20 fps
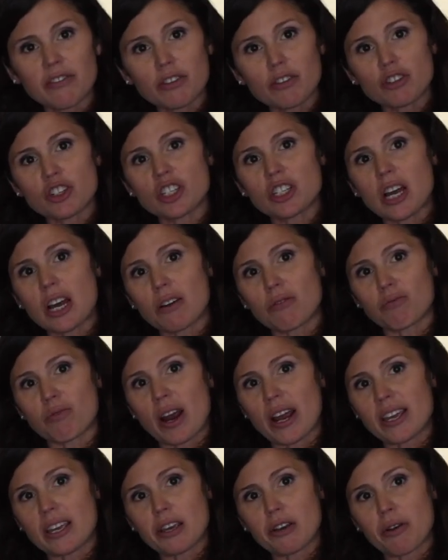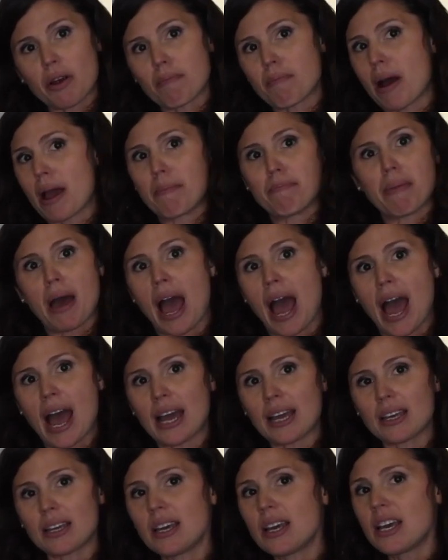even though she's kind of right here at my
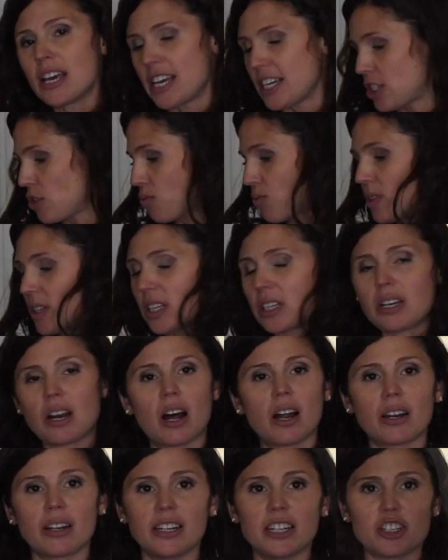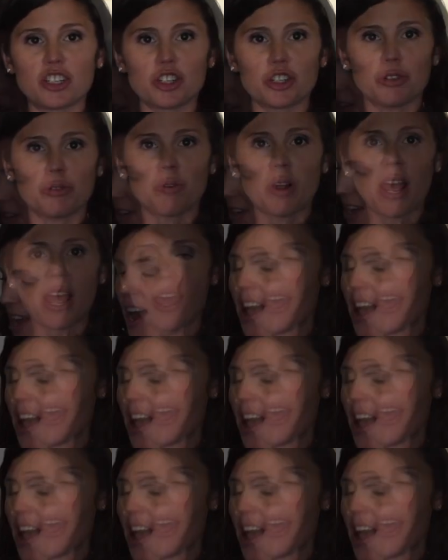bag, it's really not an issue.